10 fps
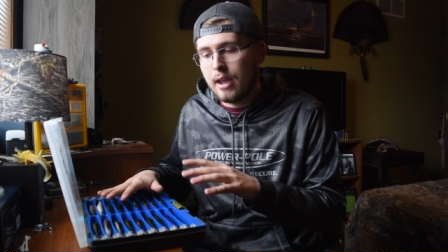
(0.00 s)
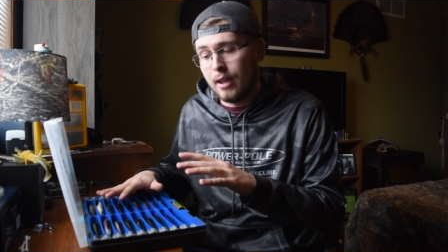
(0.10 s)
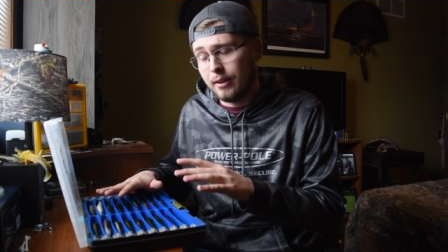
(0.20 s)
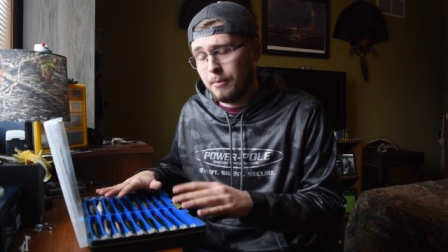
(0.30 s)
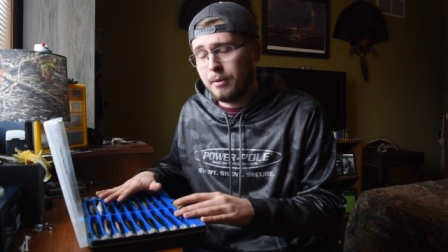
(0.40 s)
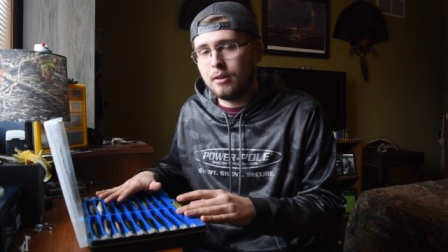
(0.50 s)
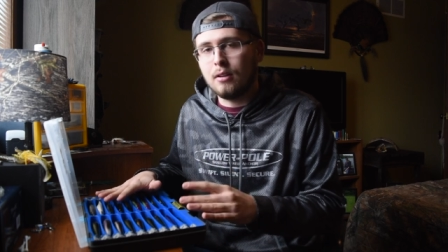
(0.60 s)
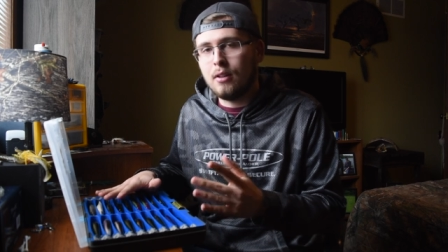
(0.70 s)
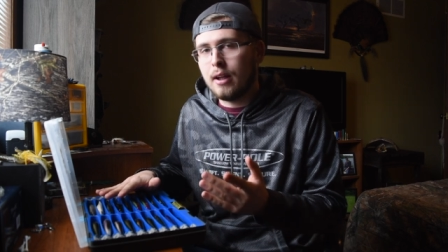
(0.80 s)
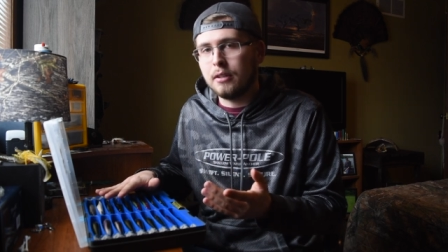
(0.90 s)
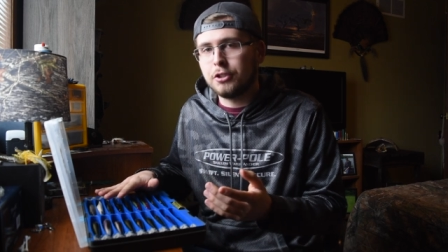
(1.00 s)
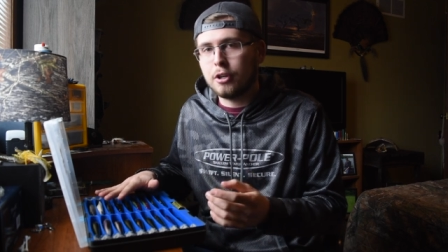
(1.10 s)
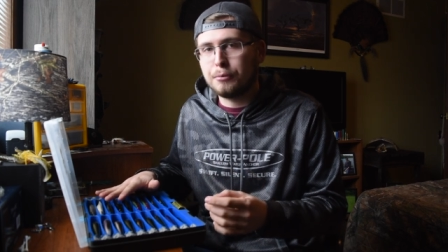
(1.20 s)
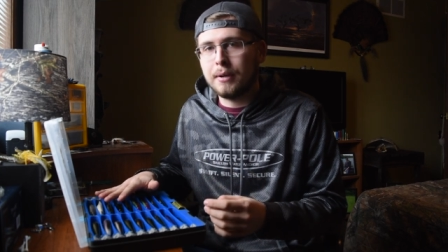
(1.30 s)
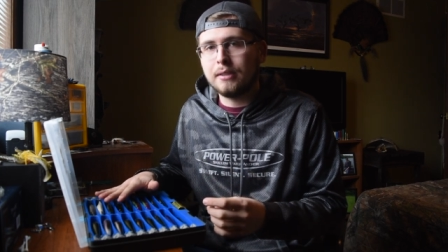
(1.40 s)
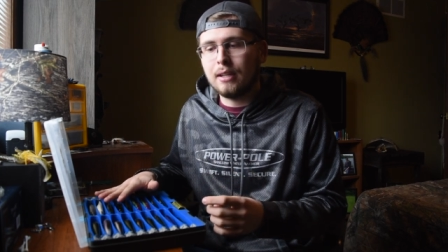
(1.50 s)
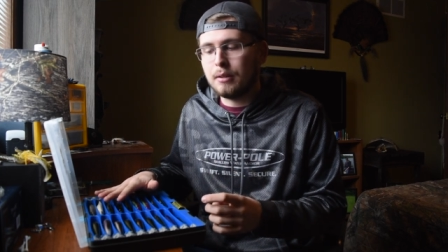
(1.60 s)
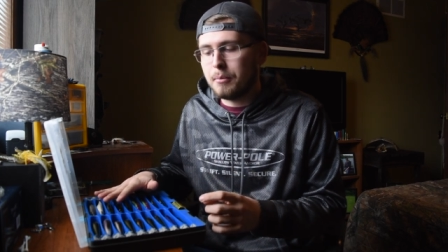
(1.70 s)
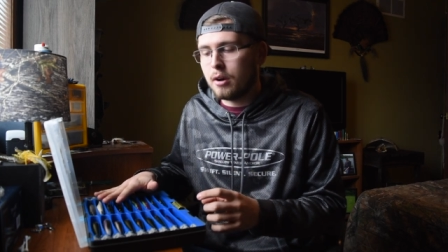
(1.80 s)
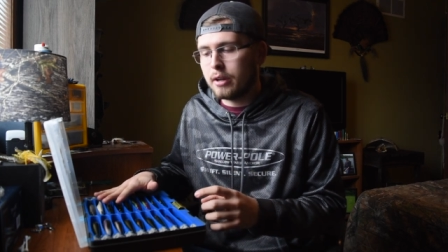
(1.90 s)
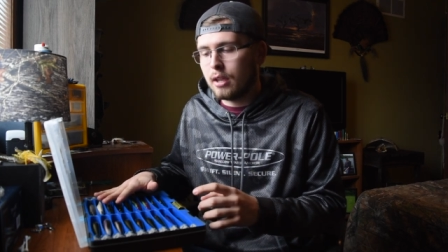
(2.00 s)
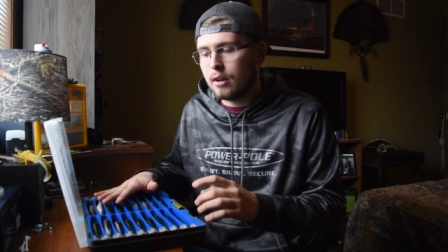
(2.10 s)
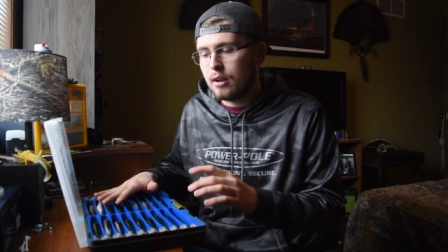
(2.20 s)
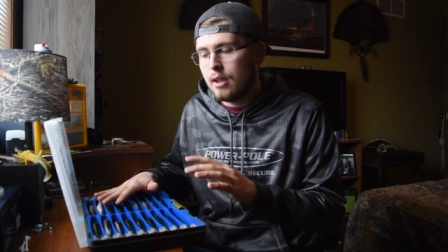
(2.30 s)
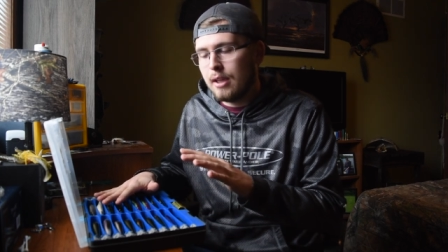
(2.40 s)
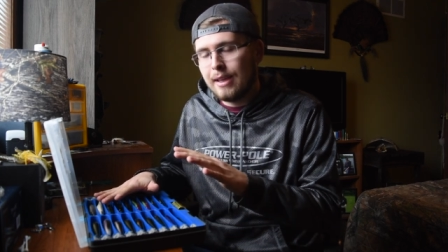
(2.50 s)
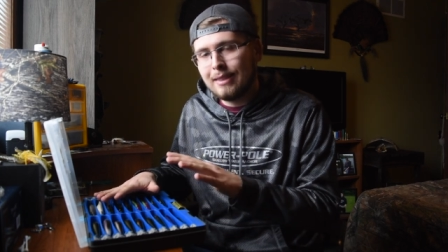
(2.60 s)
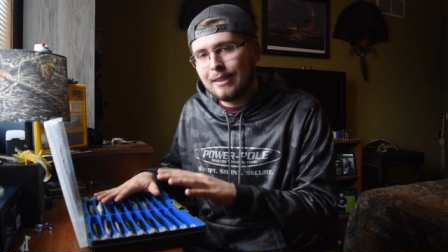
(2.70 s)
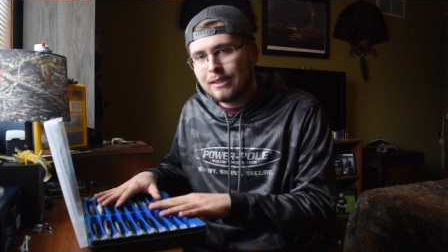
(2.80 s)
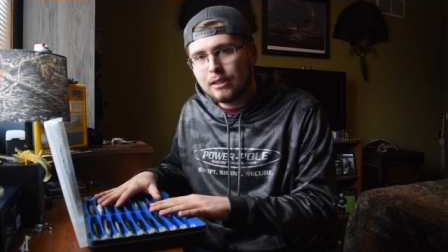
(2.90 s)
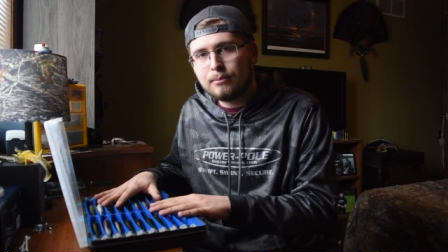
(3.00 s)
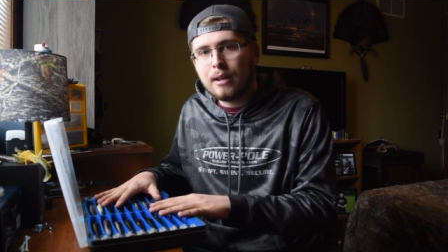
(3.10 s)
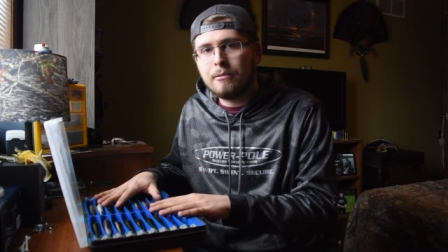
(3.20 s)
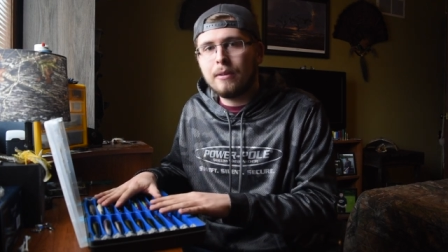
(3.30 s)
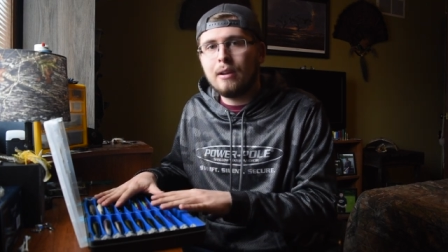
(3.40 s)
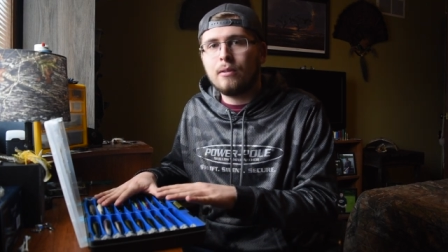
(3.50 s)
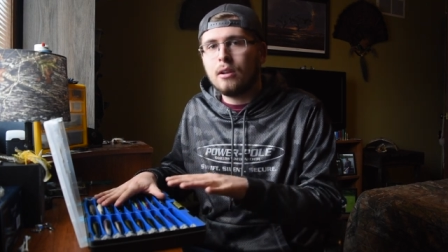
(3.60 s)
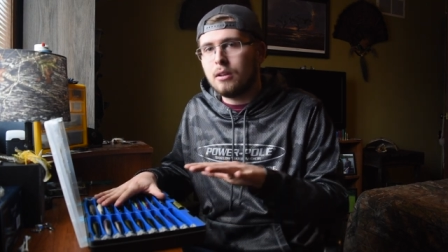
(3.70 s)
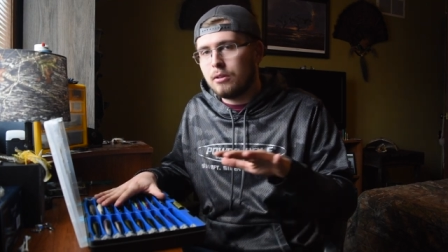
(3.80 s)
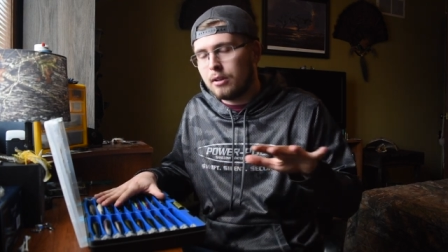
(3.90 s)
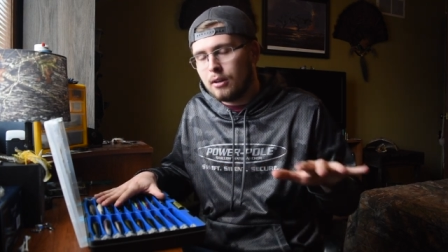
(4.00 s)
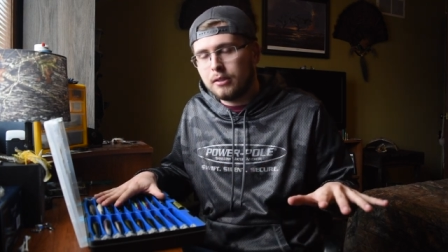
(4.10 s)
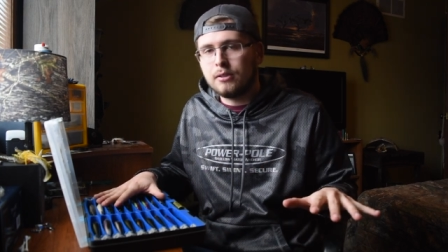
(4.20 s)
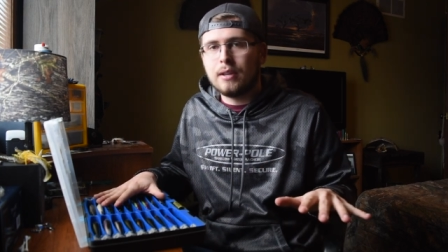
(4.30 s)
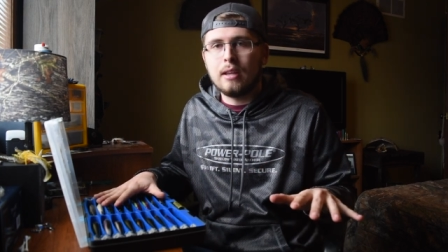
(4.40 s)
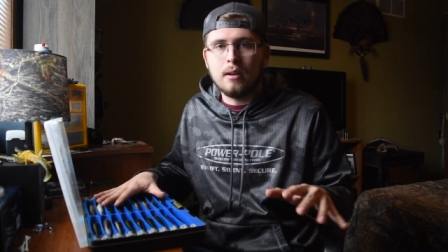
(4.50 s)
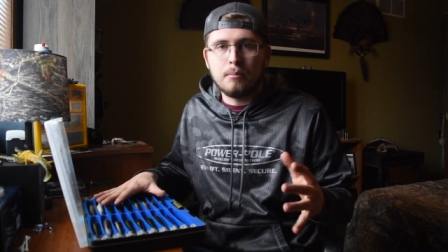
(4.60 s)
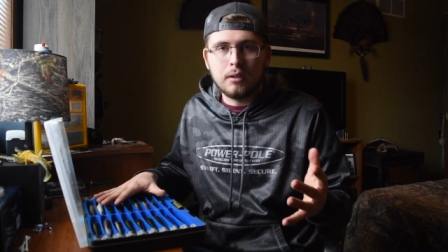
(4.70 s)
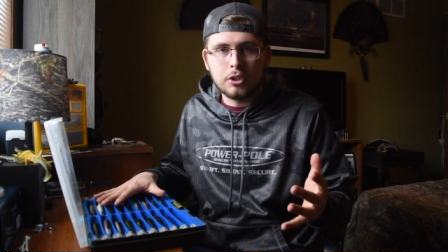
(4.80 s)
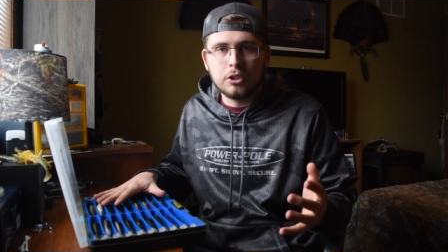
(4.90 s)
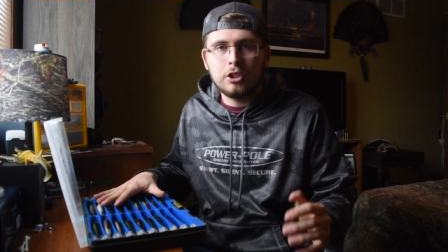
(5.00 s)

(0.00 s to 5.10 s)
and compared to a lot of jerkbaits on the market. This is my favorite. You can also get a bunch of